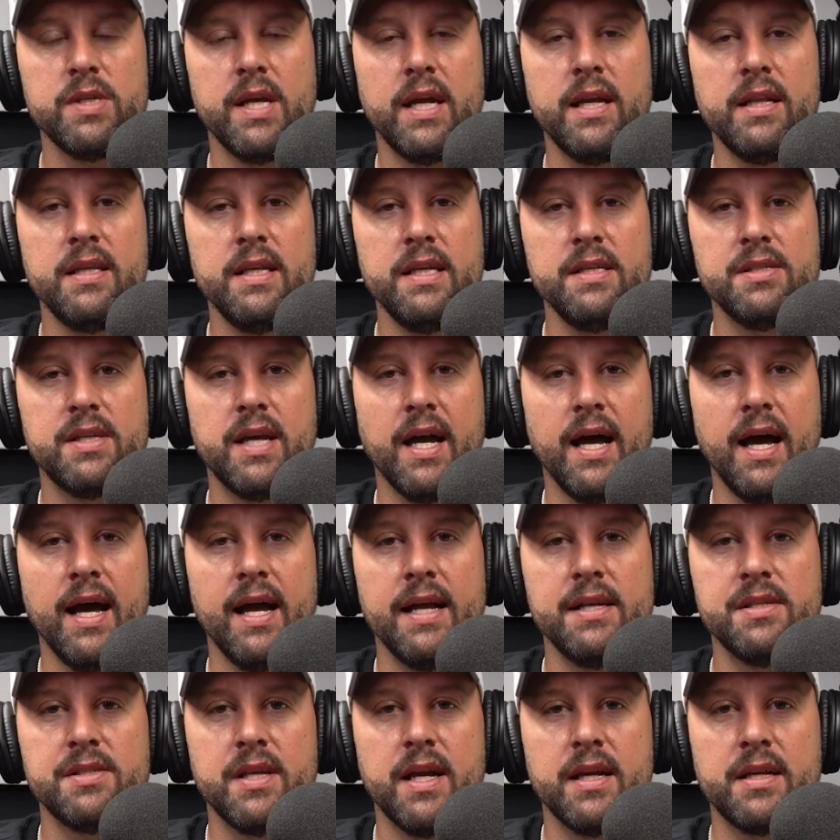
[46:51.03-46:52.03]
and these
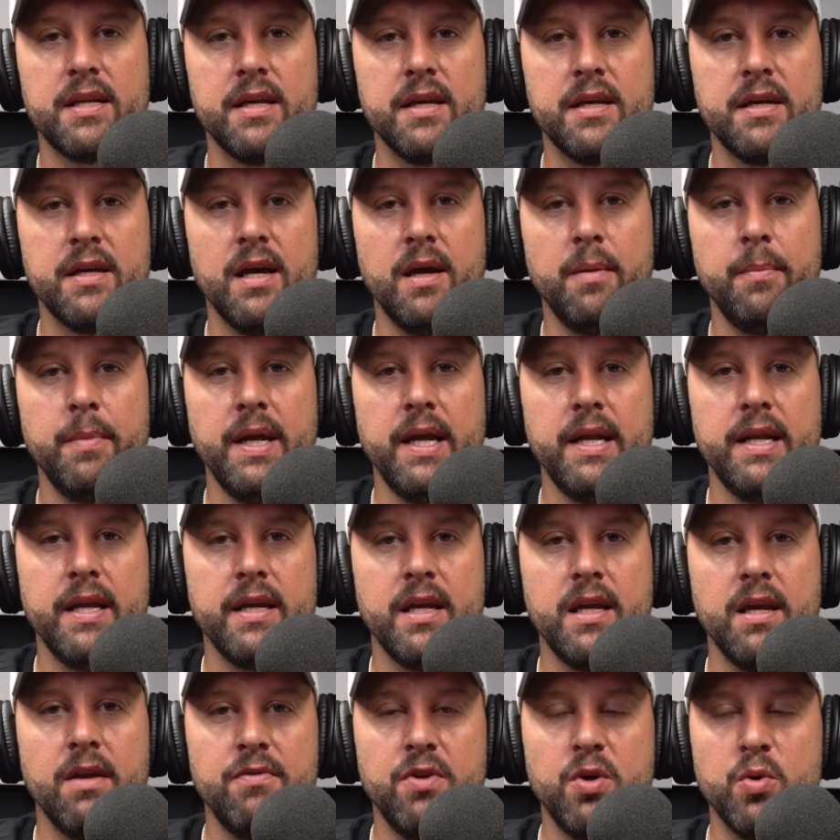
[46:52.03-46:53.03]
guys that can come in and
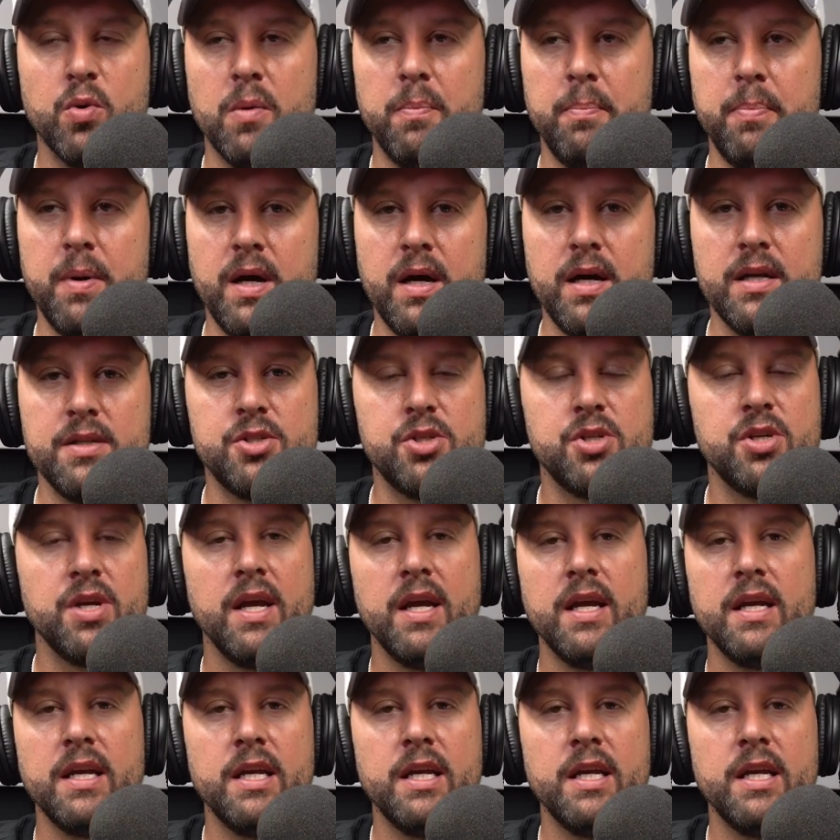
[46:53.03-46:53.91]
give you a punch.